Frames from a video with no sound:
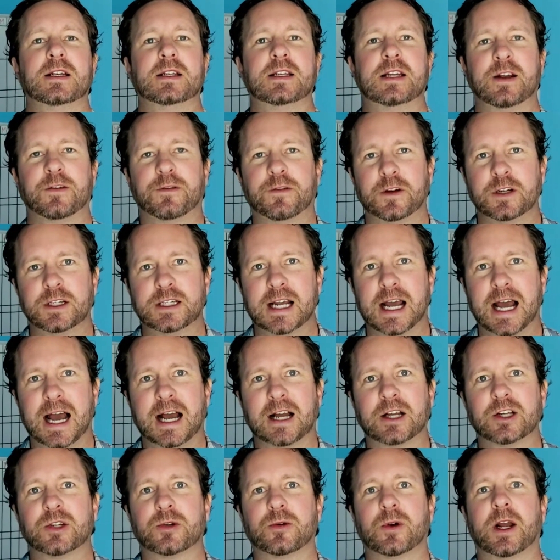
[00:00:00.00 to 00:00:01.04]
different
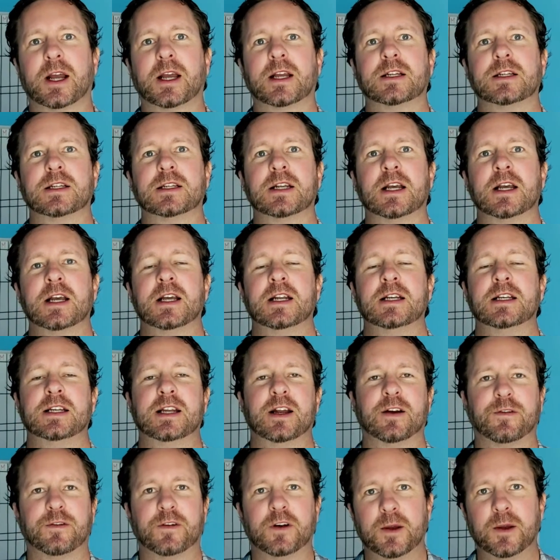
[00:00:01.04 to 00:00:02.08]
tax rates,
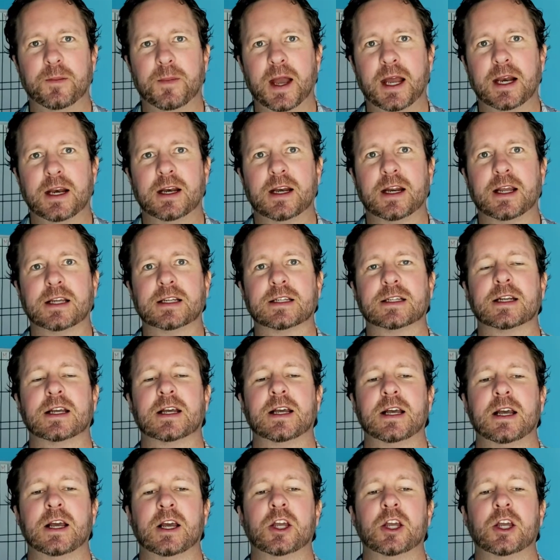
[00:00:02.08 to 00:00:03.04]
different amenities.